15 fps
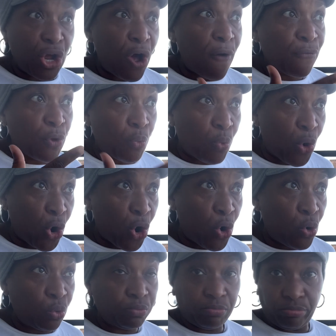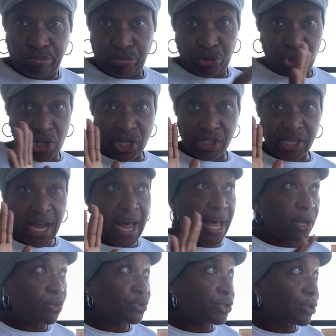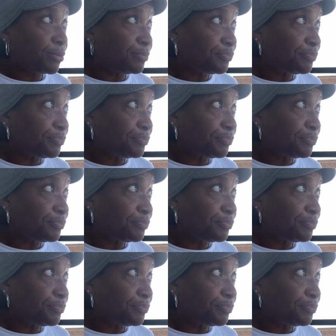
of the world Gentiles